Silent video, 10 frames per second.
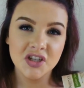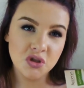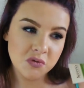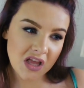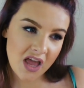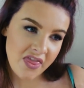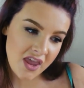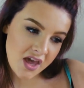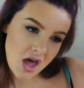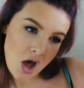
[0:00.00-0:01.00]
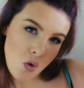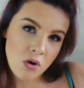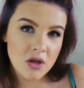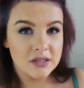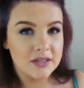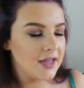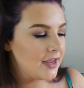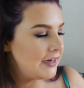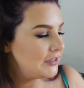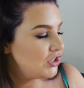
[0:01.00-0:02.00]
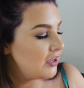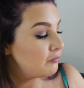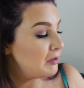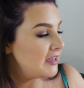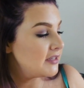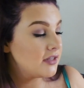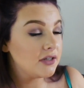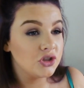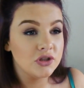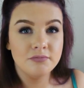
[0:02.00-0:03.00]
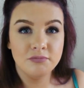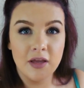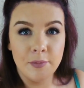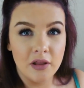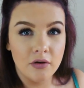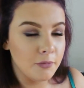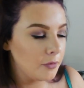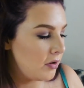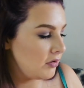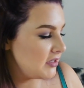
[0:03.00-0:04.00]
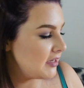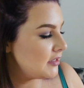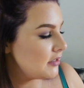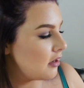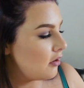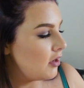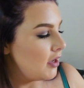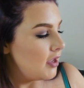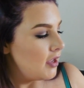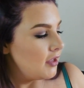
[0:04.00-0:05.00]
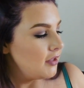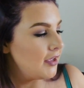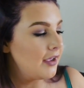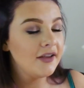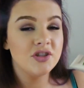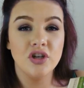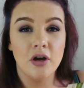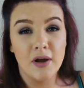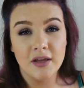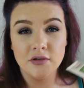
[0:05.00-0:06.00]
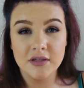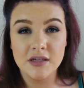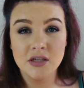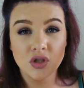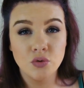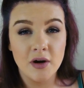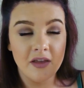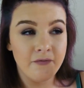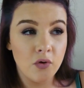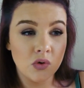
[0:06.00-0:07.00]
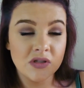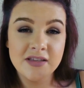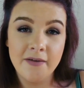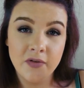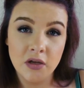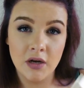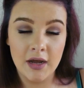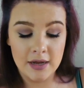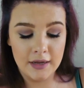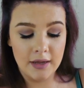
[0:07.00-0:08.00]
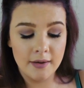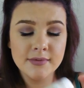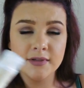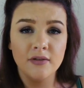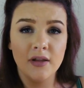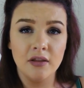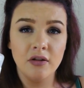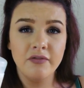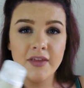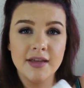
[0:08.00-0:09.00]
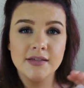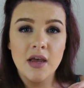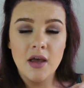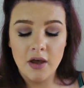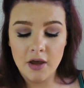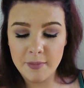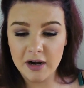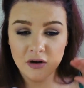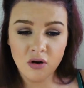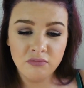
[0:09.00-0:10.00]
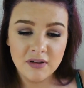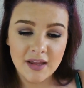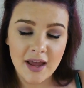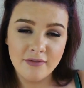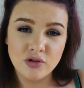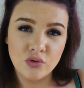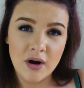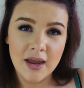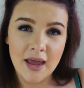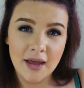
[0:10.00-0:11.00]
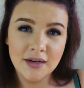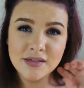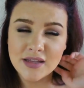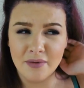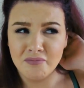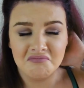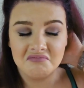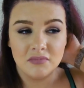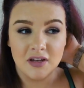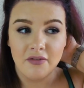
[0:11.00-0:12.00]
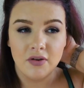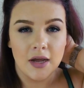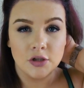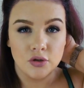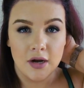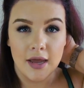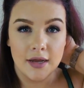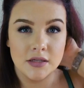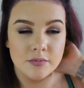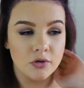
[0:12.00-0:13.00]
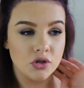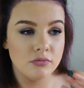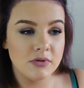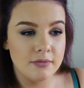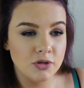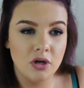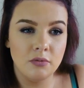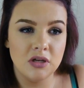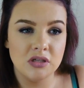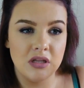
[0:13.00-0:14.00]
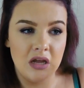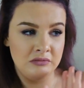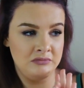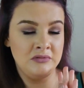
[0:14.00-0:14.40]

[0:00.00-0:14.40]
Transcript: she was like, there you go. And then she gave me this and then just gave me a load more boxes. So yeah, as you know, I use this 24-7. I absolutely love this. Um, and I don't really have dry hands. Like I've never had dry hands. But sometimes, you know, you just like,